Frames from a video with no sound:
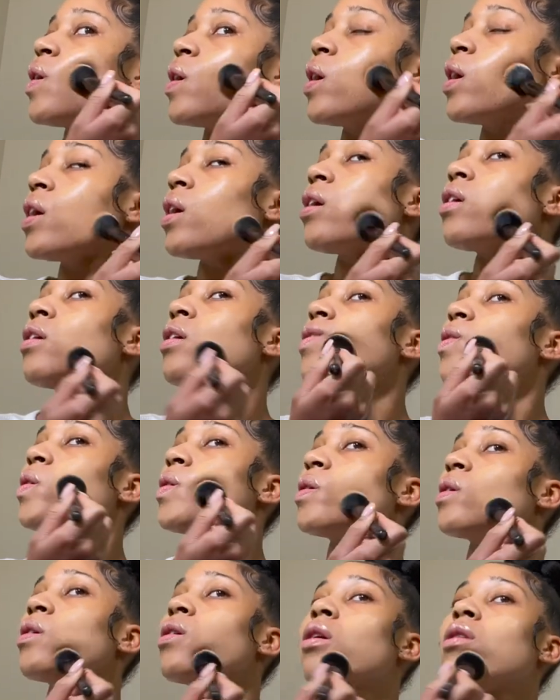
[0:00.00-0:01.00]

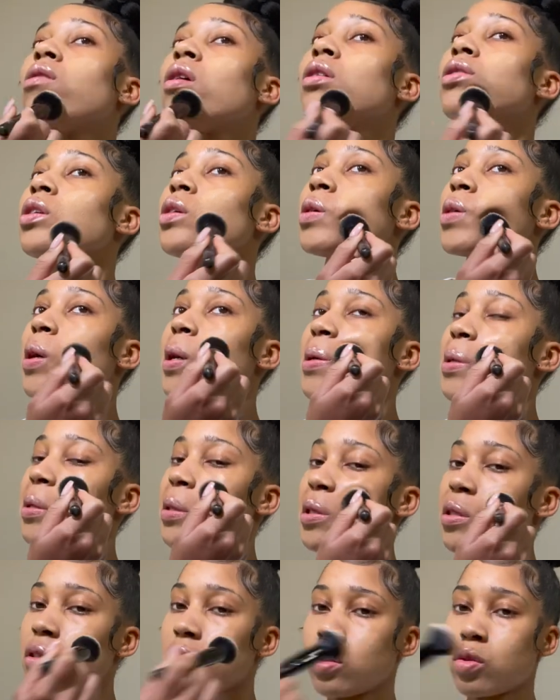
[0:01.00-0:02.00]
and you guys
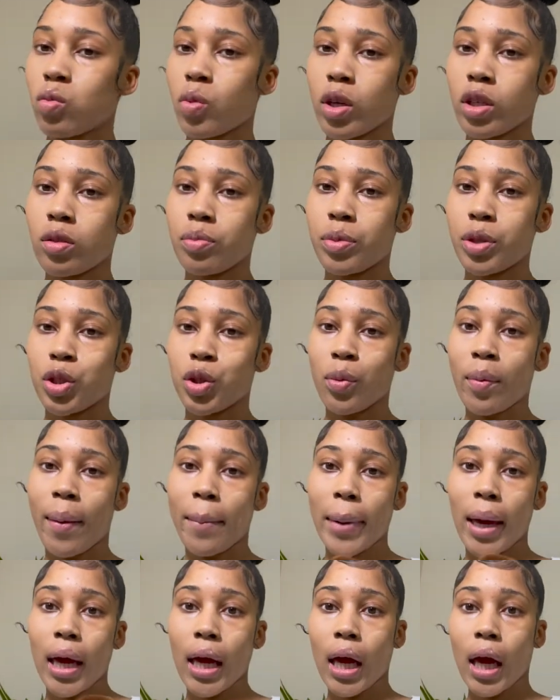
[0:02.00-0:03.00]
can just watch me do my
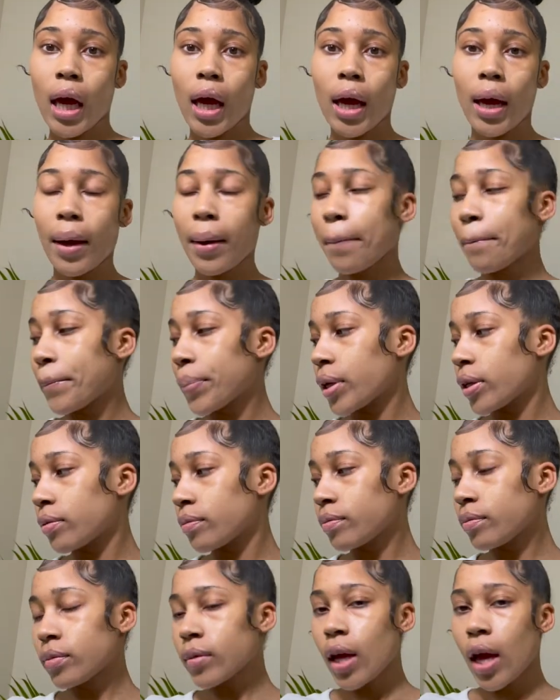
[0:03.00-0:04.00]
makeup.
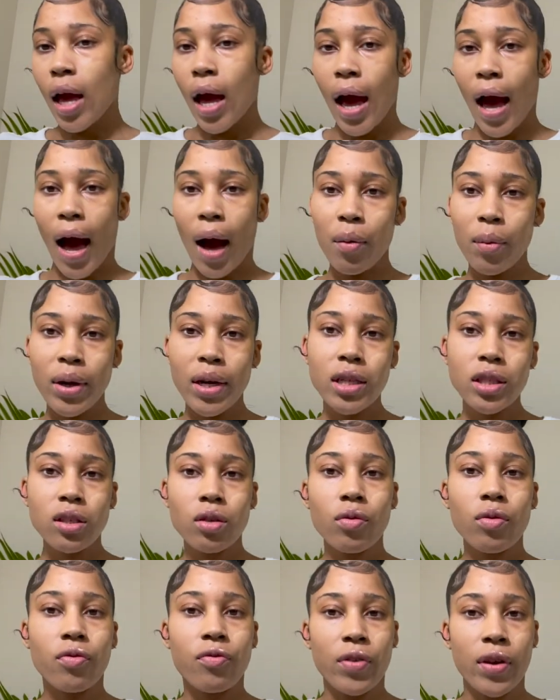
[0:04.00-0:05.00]
I wanted
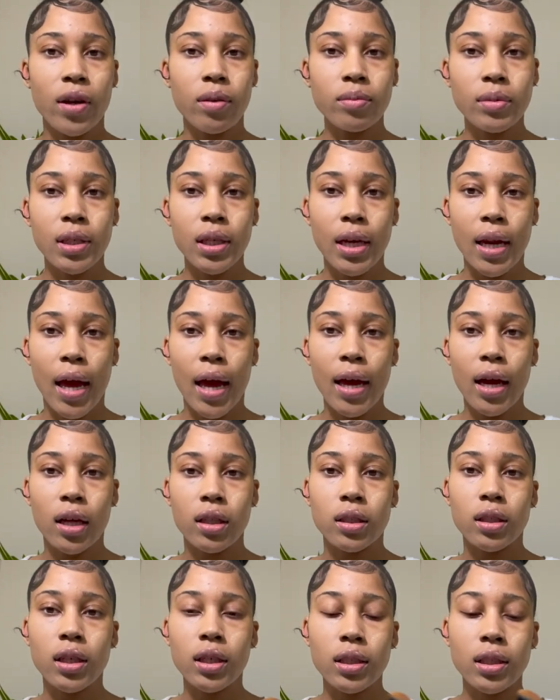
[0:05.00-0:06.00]
to film today, a
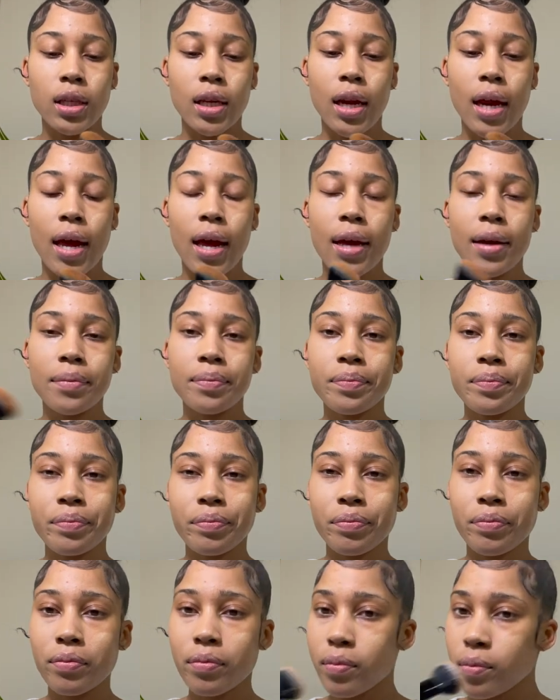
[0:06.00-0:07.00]
look today.
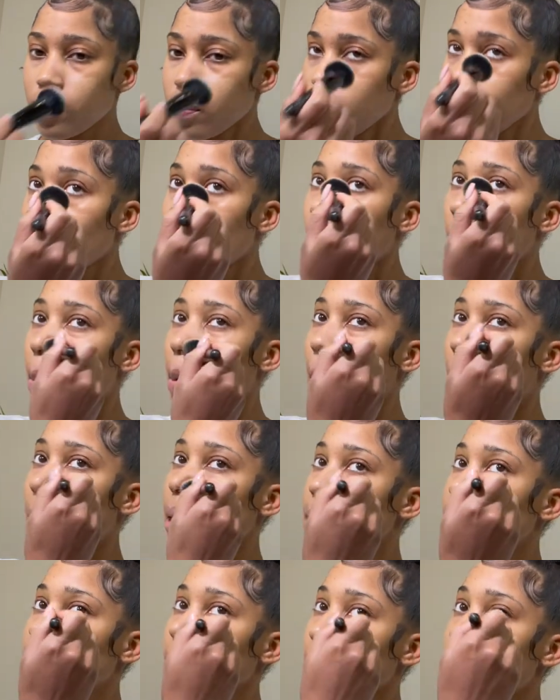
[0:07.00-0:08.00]
But
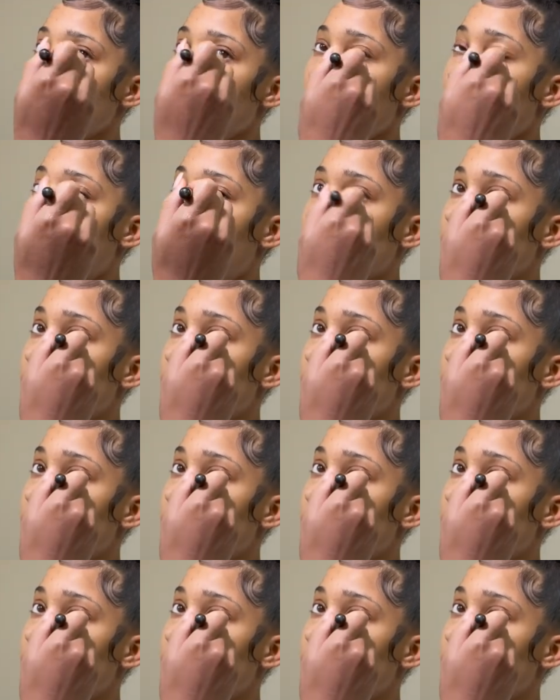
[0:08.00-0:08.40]
honestly, I